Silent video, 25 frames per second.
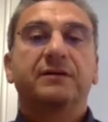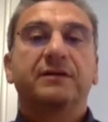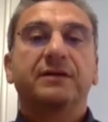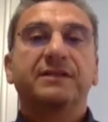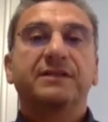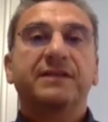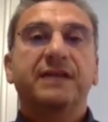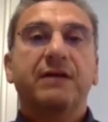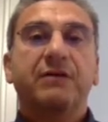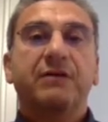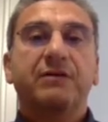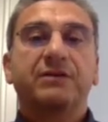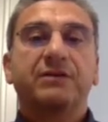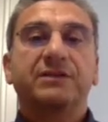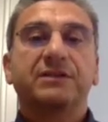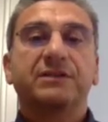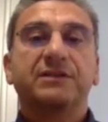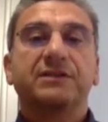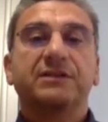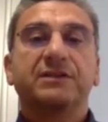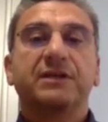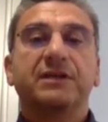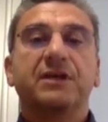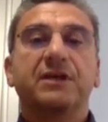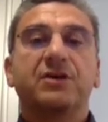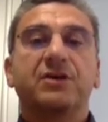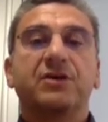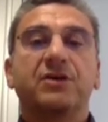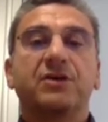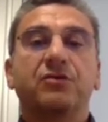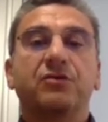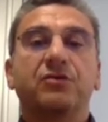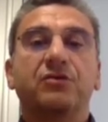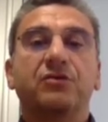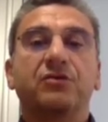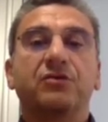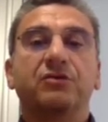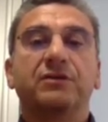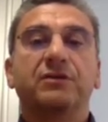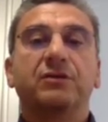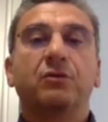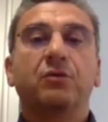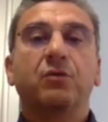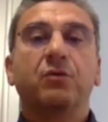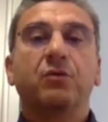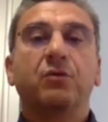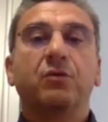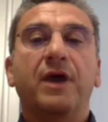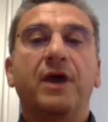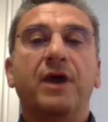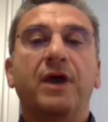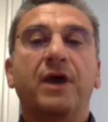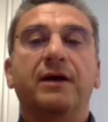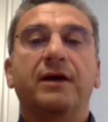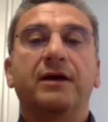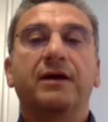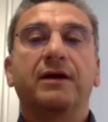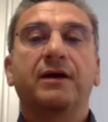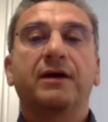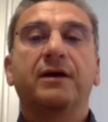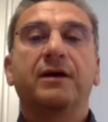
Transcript: The resources included were